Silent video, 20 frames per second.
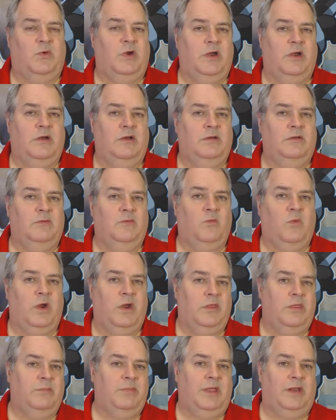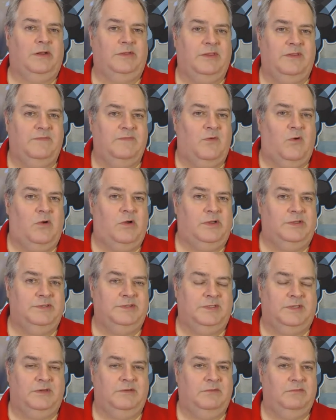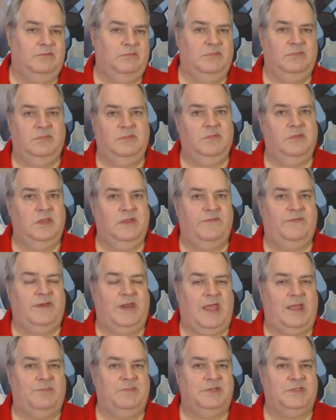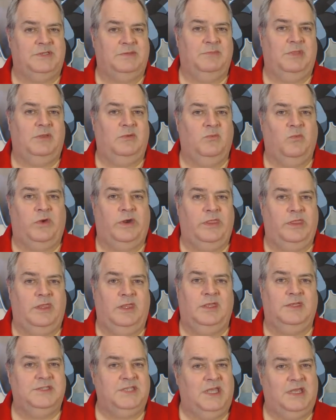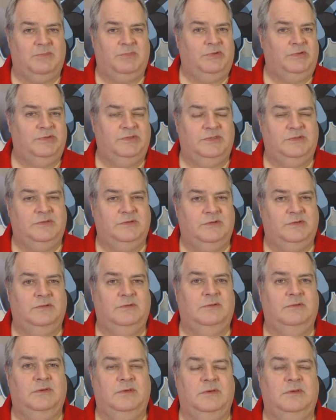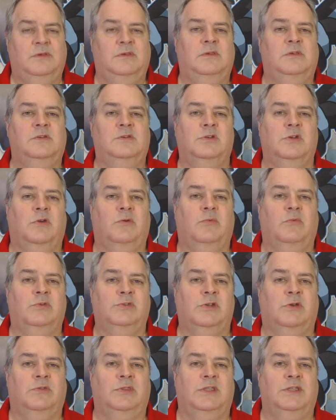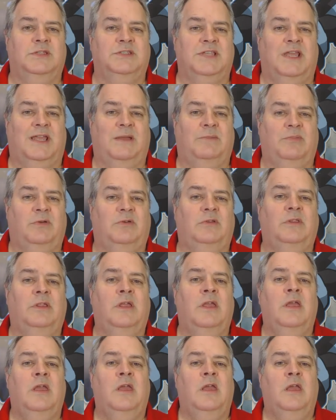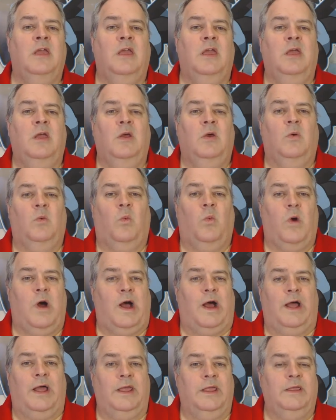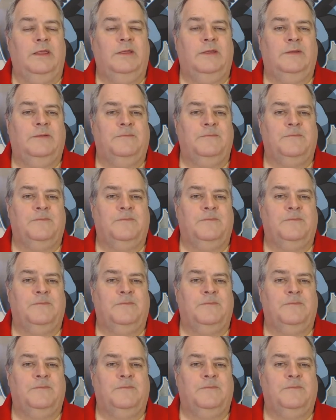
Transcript: where the penalty falls, and if it happens to be one of the examples, show the example, why